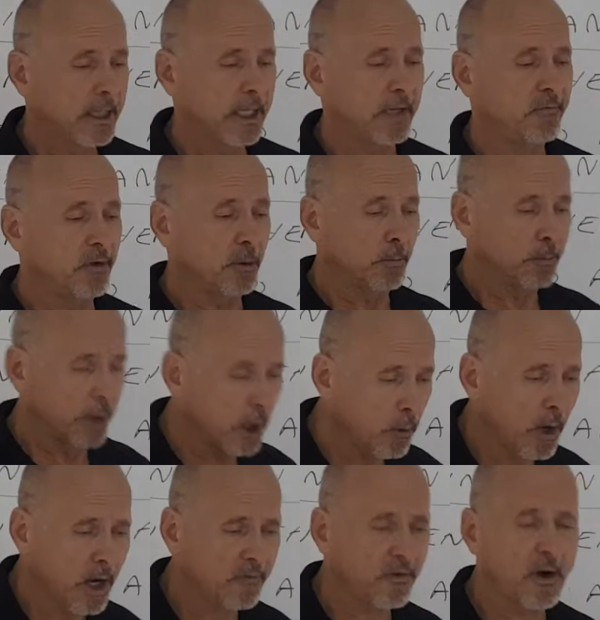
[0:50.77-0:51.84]
If you blow
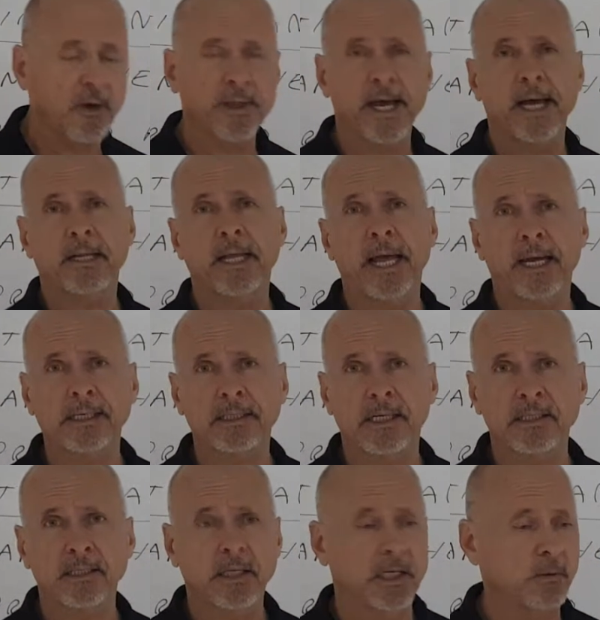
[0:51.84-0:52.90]
off all that
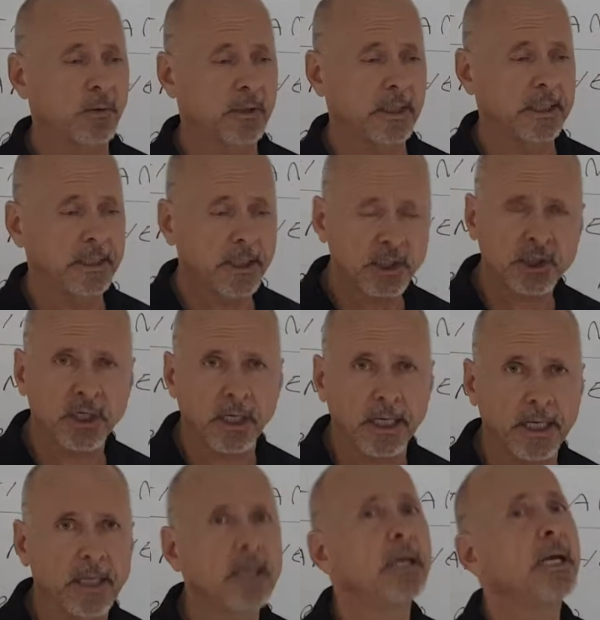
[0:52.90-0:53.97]
excess liquid
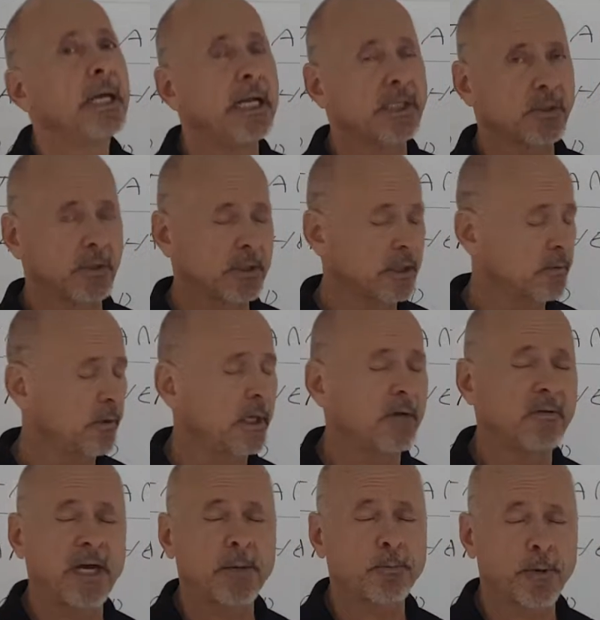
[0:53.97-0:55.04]
initially, it's going to
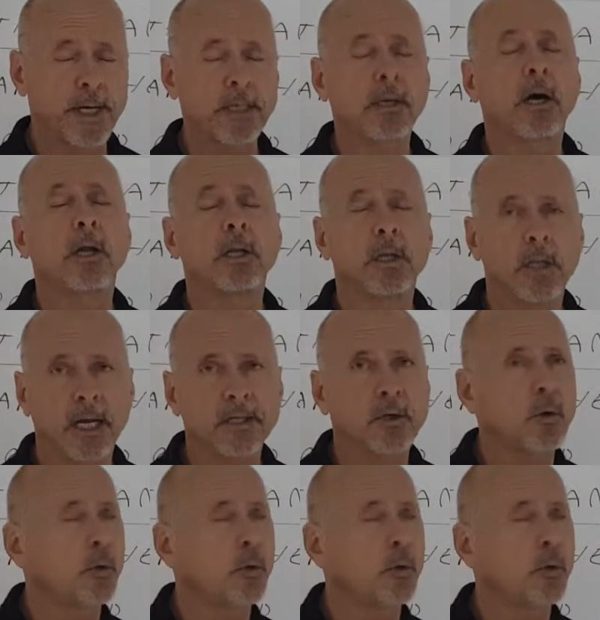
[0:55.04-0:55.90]
evaporate a lot